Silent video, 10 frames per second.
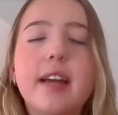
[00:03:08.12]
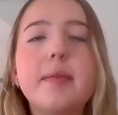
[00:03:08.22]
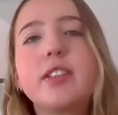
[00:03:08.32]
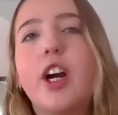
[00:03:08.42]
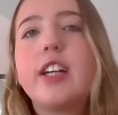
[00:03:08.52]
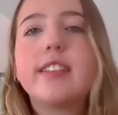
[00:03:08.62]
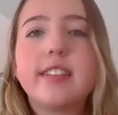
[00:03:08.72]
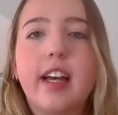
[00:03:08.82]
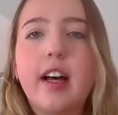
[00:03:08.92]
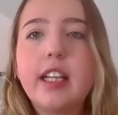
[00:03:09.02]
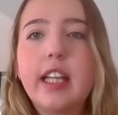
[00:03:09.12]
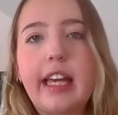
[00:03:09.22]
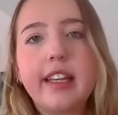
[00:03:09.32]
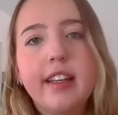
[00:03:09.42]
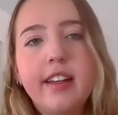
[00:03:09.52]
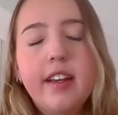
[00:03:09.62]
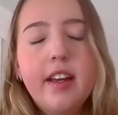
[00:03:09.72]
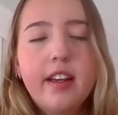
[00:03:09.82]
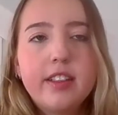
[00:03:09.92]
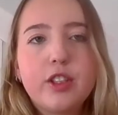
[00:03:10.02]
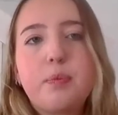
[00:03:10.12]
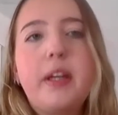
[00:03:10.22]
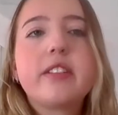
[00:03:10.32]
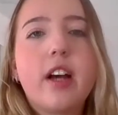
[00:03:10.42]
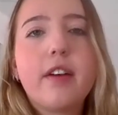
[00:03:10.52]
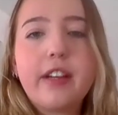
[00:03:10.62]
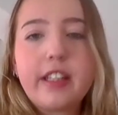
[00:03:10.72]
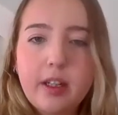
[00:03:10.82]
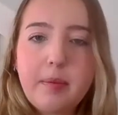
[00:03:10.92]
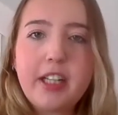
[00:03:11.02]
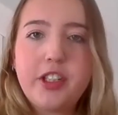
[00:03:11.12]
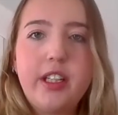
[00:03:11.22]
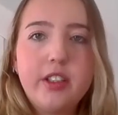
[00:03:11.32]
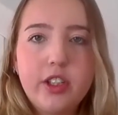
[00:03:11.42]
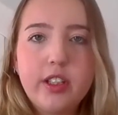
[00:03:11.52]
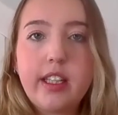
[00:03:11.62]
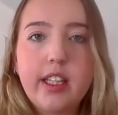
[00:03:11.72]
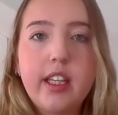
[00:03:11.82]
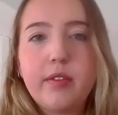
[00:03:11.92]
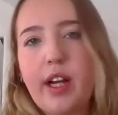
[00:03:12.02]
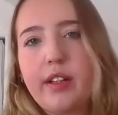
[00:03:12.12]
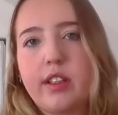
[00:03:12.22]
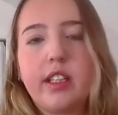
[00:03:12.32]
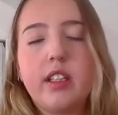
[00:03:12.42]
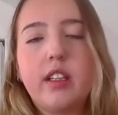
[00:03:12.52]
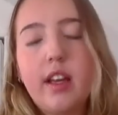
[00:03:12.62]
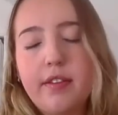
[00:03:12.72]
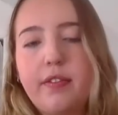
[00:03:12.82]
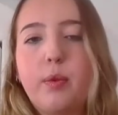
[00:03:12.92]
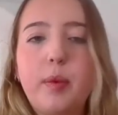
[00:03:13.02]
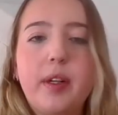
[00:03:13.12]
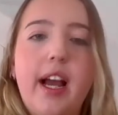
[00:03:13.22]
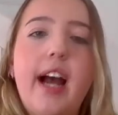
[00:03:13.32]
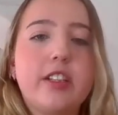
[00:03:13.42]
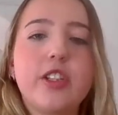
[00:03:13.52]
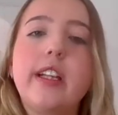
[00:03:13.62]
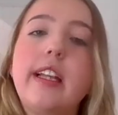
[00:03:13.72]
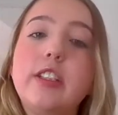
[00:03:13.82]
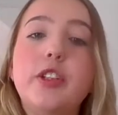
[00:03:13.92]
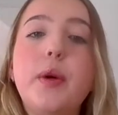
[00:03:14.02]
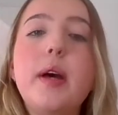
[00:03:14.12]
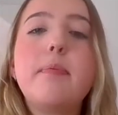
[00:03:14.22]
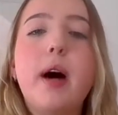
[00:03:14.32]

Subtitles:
I mean it's hard to tell like just based off like your imagination thinking rather than if we were to actually like do it.